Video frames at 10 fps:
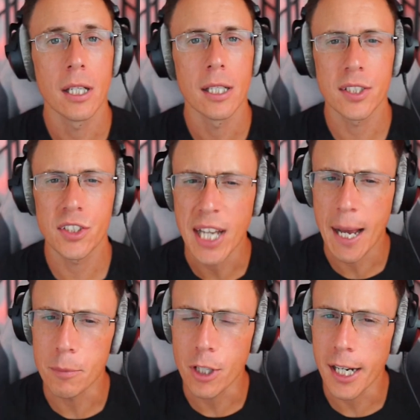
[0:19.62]

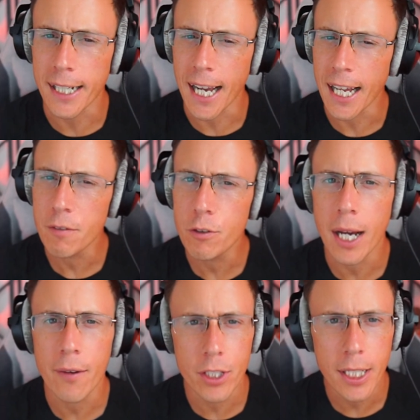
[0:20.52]
Sam Dunning. And if you
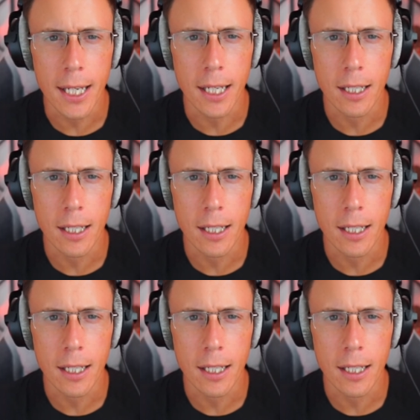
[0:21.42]
haven't yet,